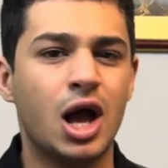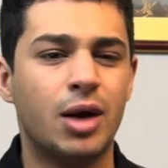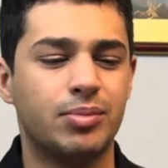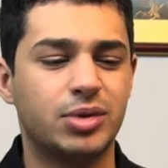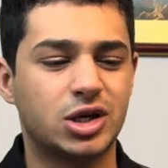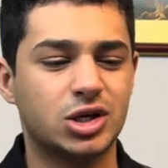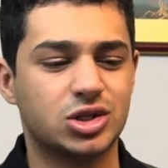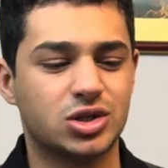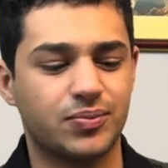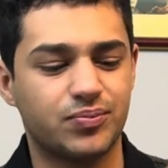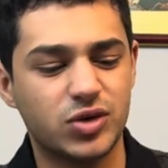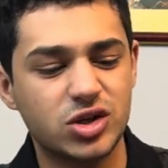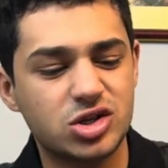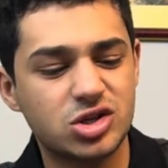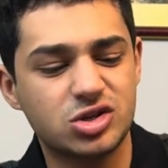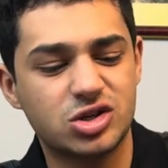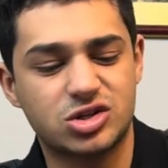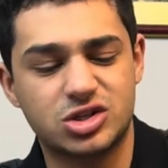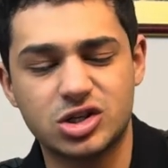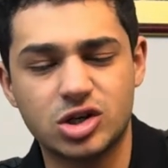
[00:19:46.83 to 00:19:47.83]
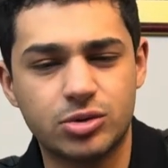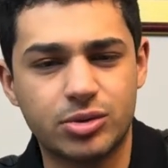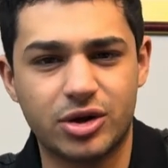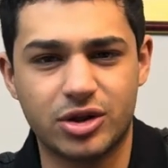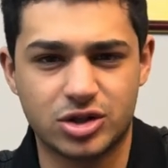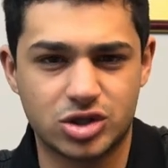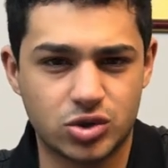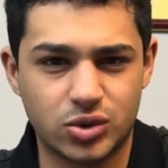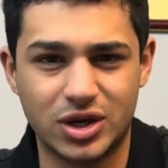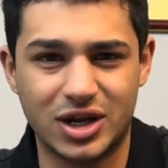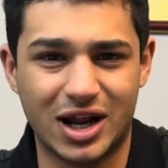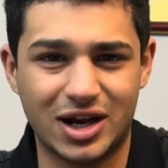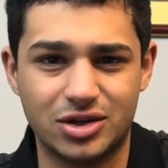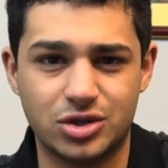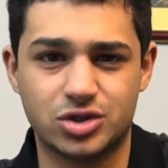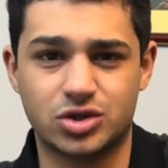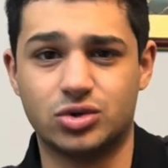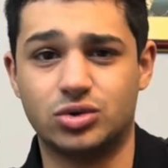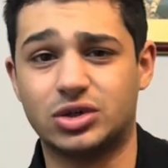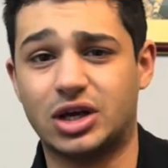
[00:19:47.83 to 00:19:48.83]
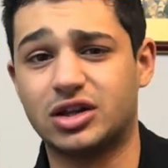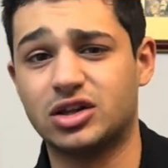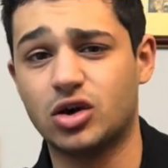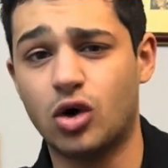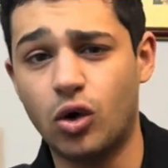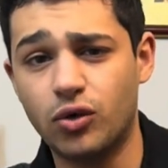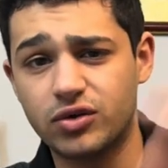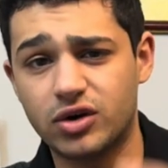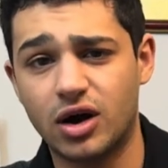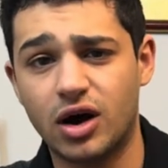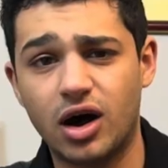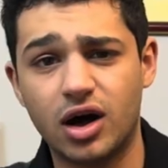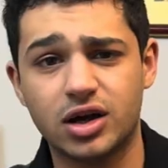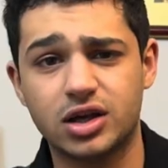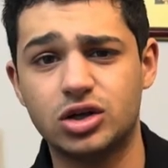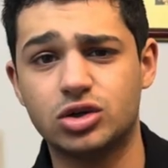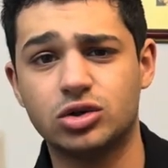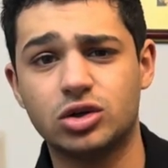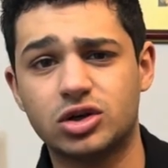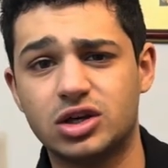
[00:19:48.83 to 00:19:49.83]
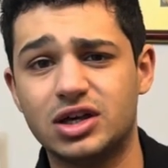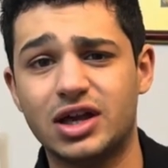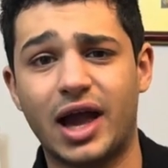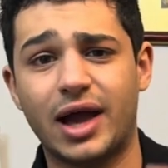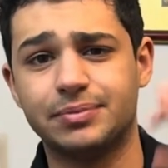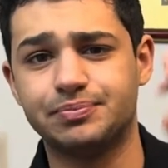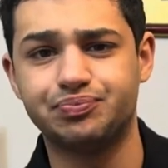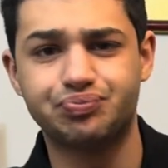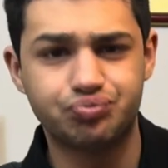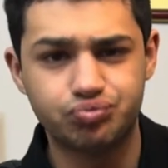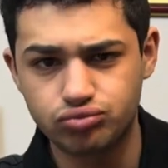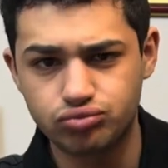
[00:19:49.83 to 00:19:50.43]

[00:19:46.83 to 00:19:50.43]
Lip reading: Because this is a single barrel that's 29 years old. I think Overhawk, you're looking at